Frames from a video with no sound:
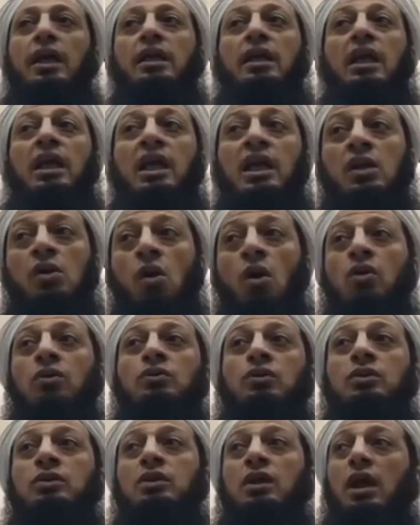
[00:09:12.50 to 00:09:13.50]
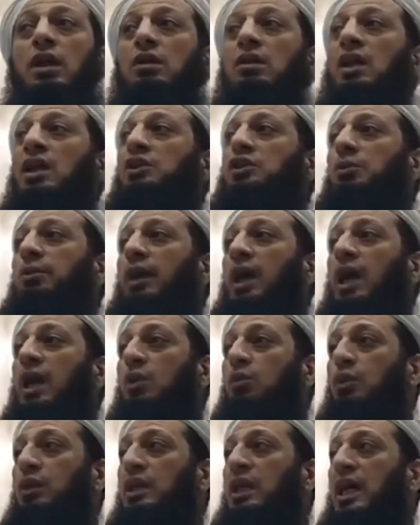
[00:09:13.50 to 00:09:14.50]
And he knows Allah
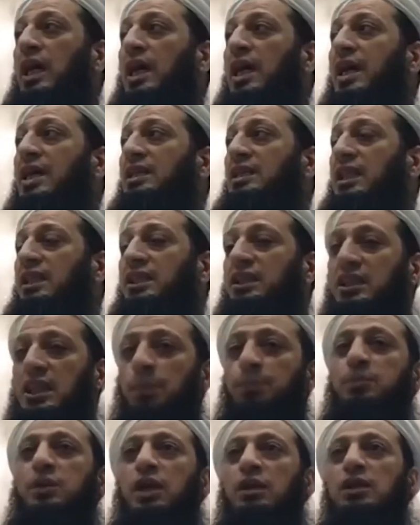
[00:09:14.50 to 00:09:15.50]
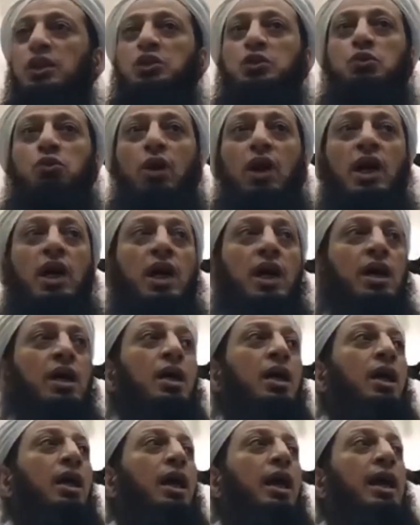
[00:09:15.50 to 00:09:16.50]
subhanahu wa ta'ala has accepted this
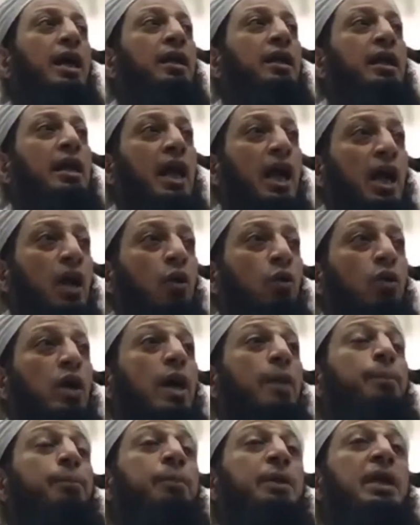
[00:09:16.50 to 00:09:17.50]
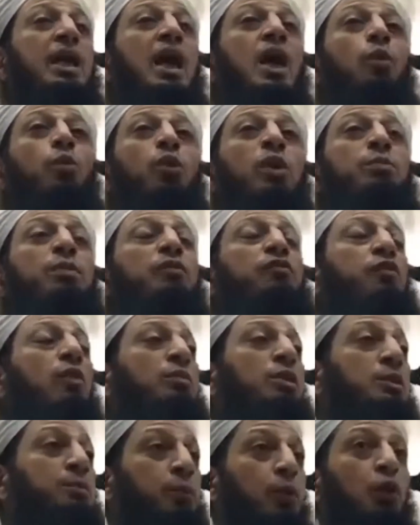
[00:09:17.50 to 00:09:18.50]
dua, and now Anbiya will be
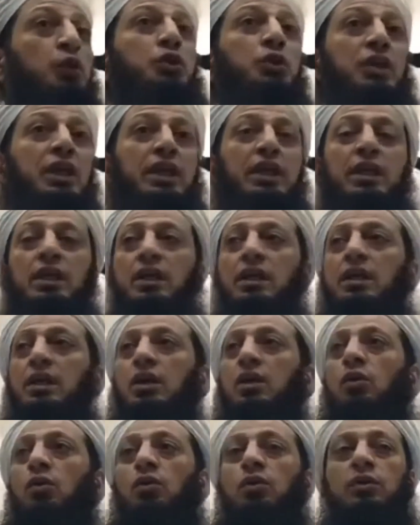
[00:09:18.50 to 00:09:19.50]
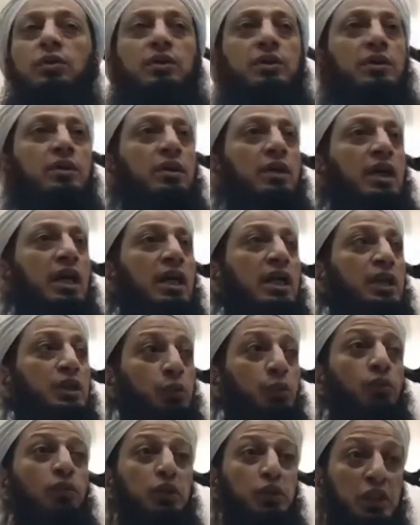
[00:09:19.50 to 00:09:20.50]
from his progeny. And
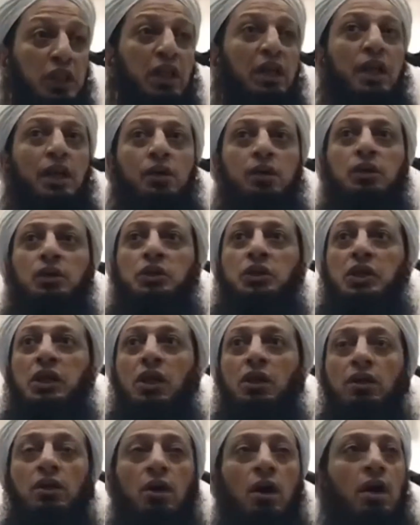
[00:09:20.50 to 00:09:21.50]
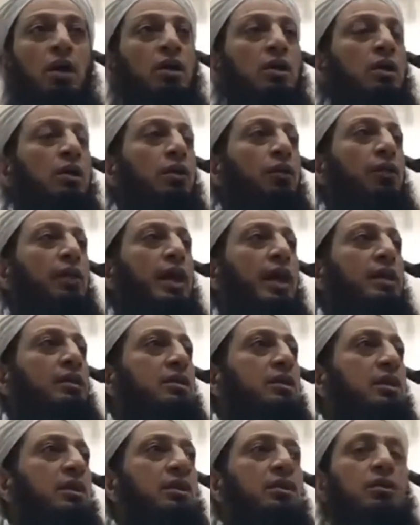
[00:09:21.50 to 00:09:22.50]
as we will see later inshallah,
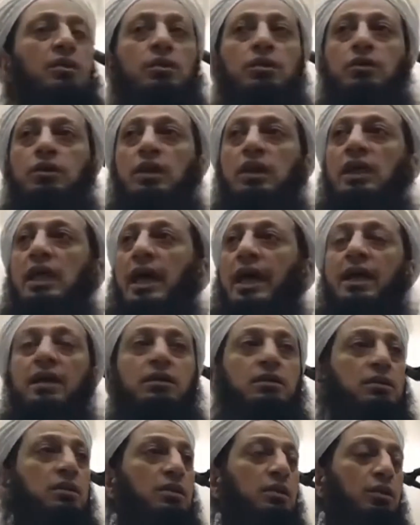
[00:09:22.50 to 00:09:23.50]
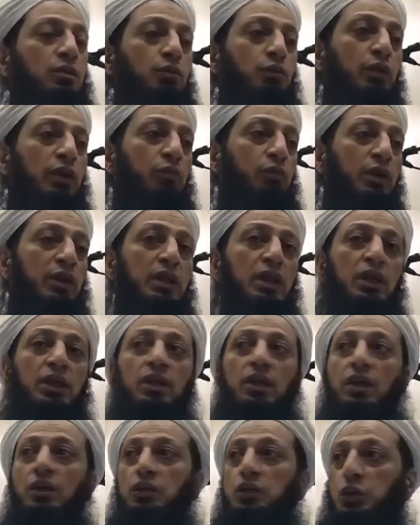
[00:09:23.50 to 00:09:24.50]
that he had with
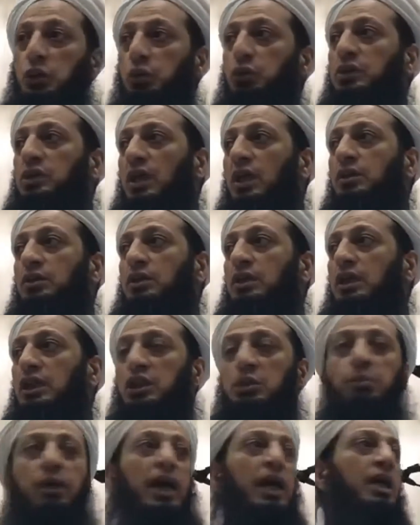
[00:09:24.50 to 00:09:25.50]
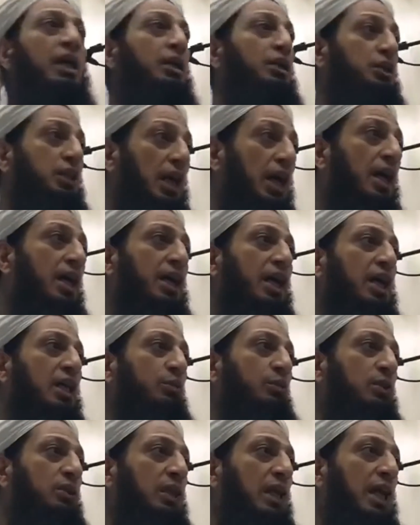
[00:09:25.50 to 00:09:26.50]
his two sons, Ismail and Ishaq
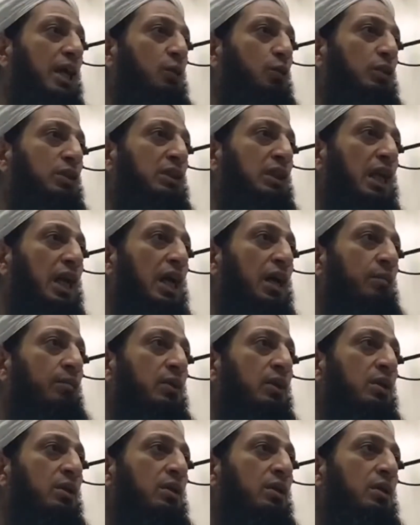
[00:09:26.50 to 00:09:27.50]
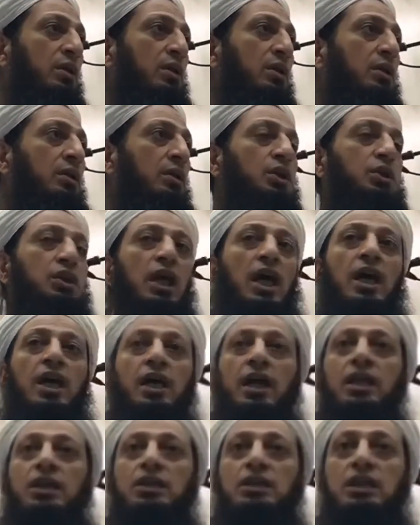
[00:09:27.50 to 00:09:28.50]
alayhi salatu wassalam.
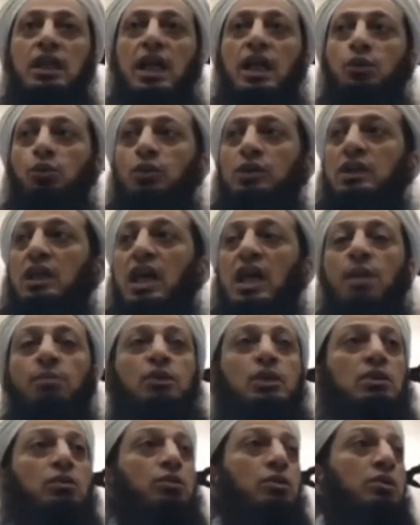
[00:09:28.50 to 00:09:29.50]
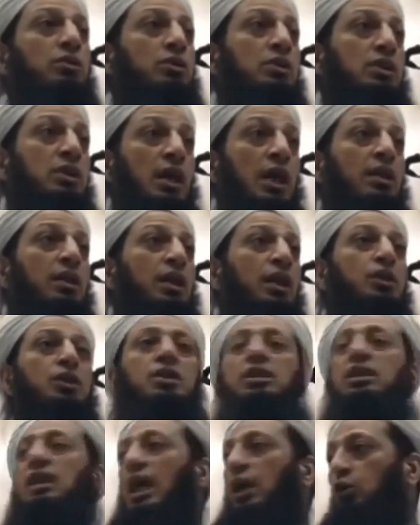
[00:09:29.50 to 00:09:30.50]
Ishaq alayhi salatu wassalam's son
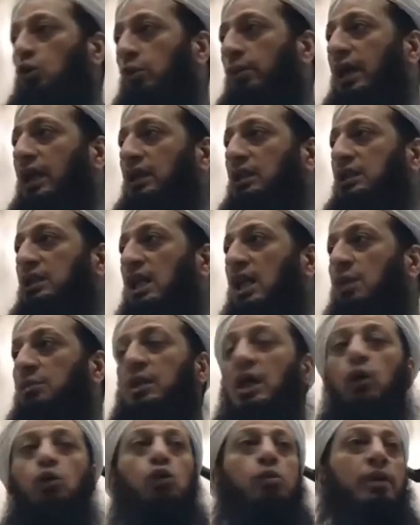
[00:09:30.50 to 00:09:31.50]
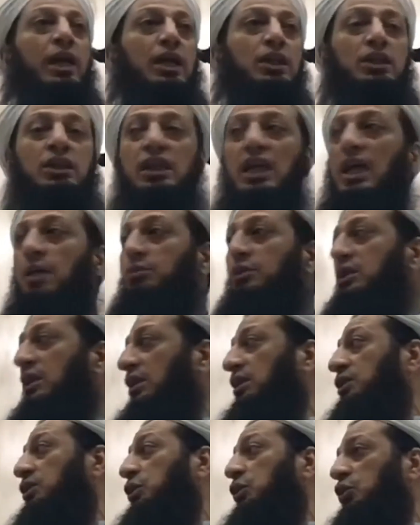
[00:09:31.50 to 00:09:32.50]
is Yaqub alayhi salam. Yaqub alayhi salam's
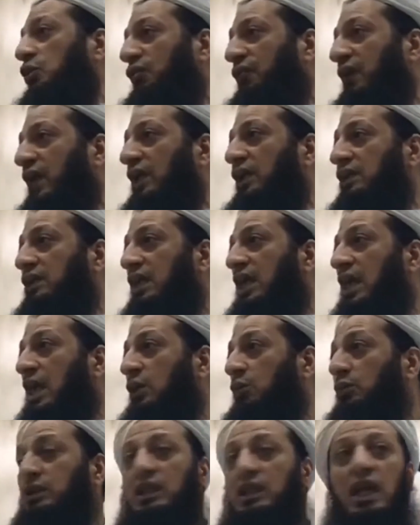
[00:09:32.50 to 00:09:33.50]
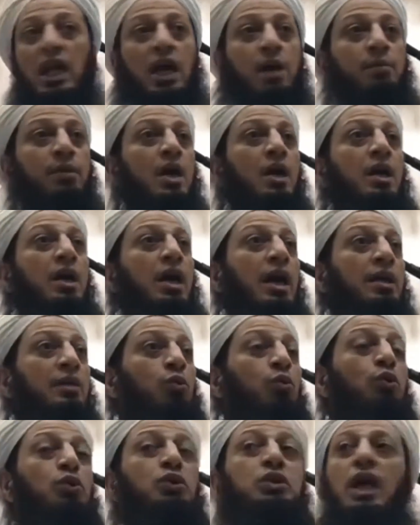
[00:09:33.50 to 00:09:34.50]
son is Yusuf alayhi salatu wassalam.
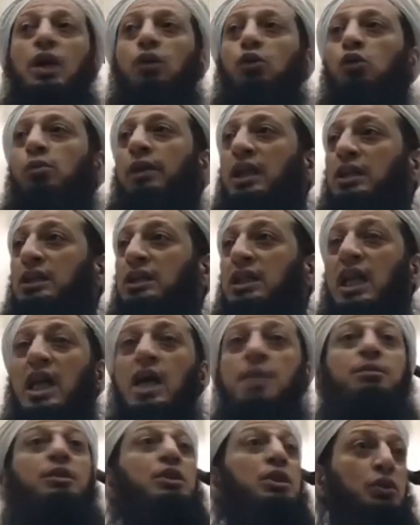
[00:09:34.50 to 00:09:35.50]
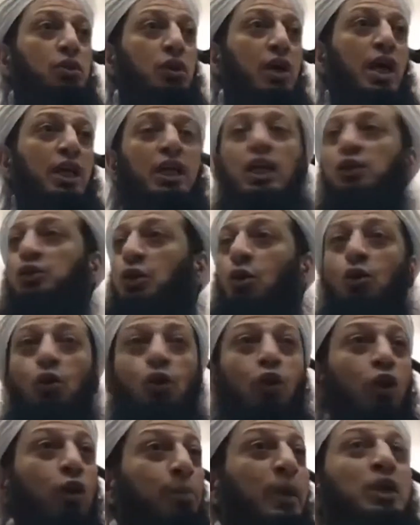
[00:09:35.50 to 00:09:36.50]
And who's Yaqub alayhi salam is Israel. So
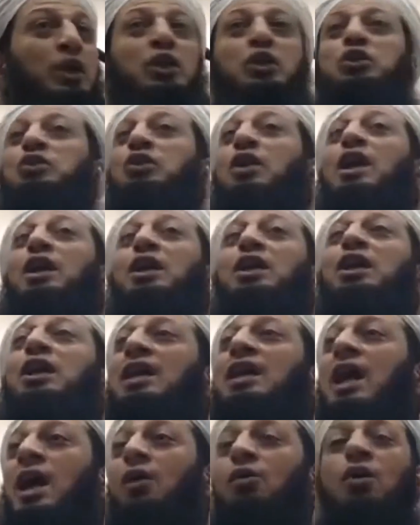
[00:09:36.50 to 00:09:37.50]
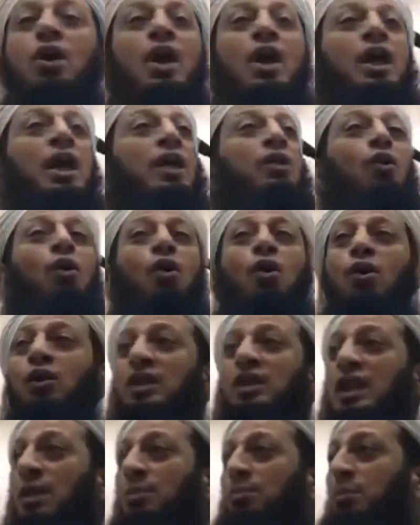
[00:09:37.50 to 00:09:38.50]
whole Bani Israel now, and
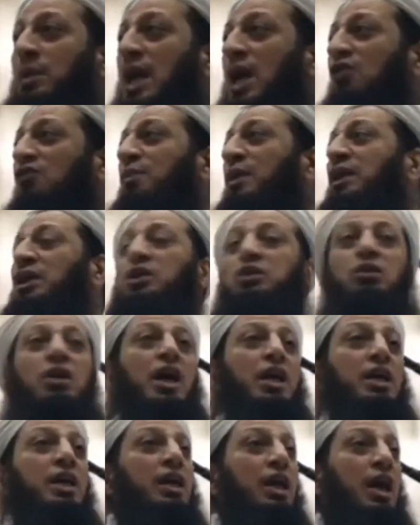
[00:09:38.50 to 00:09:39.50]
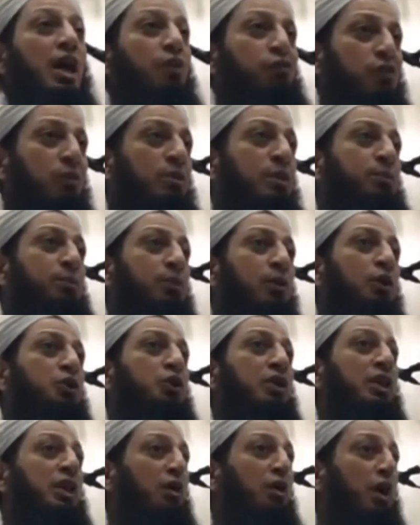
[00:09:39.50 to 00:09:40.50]
all the Anbiya of Bani Israel are from the
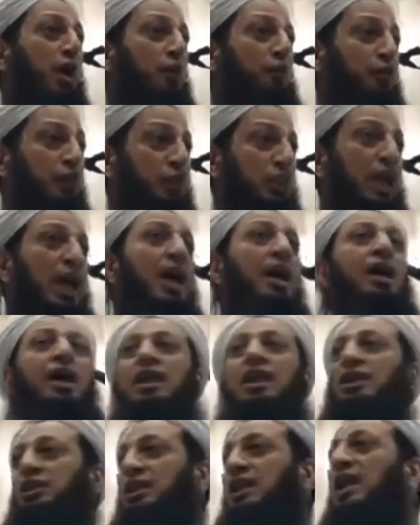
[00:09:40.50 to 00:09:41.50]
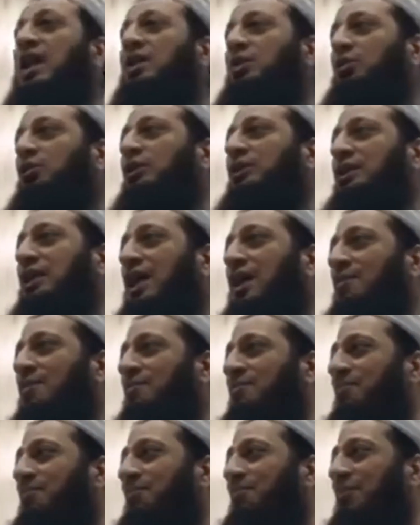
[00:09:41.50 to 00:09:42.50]
progeny of Ishaq alayhi salatu
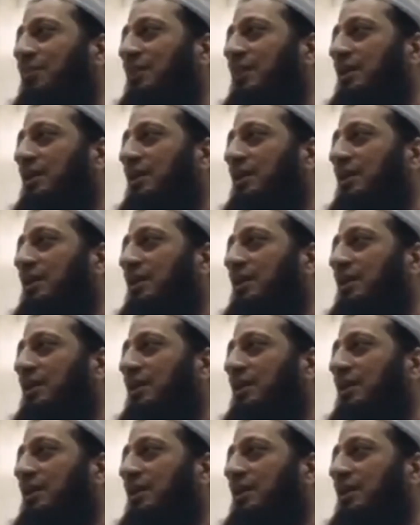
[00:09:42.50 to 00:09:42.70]
wassalam.